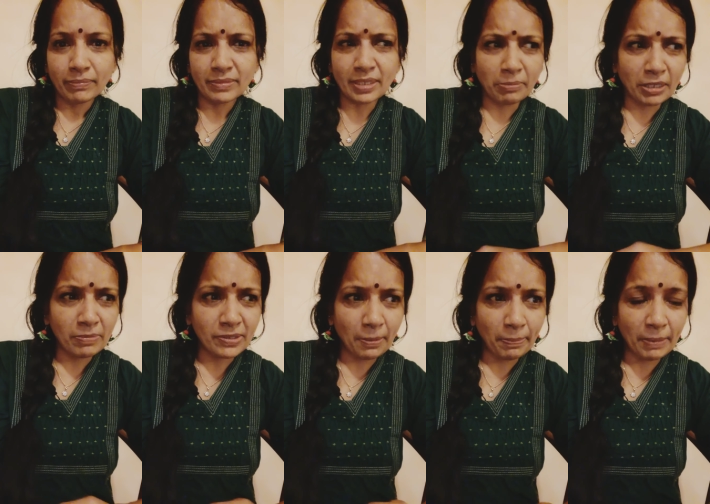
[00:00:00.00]

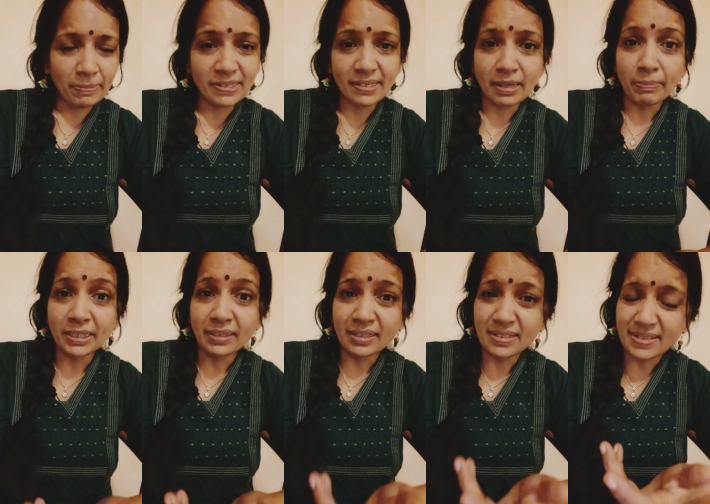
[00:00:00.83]
Sometimes the papers are
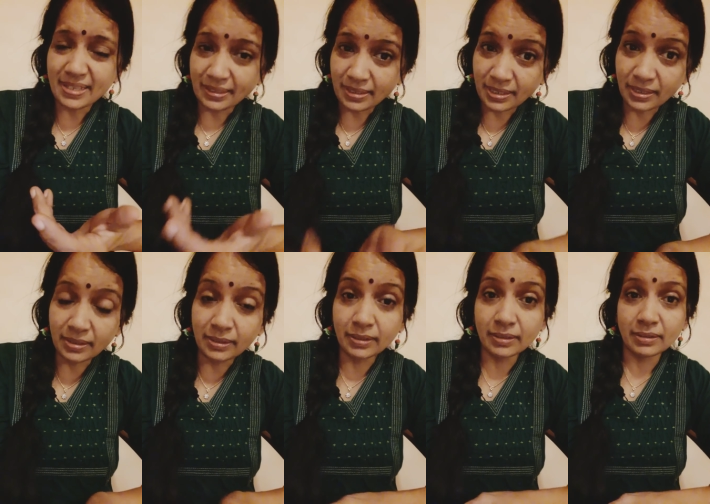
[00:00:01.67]
submitted in such
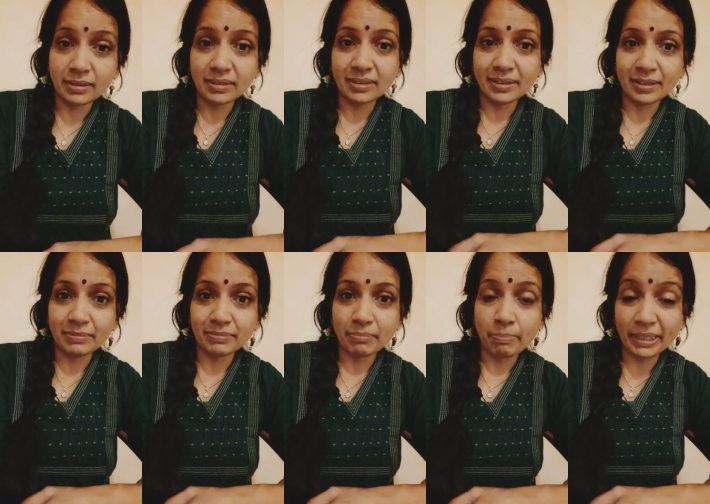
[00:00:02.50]
a
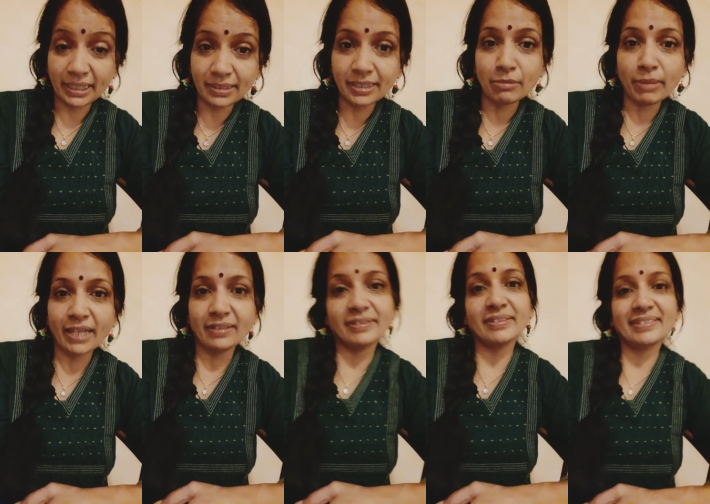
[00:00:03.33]
pathetic manner,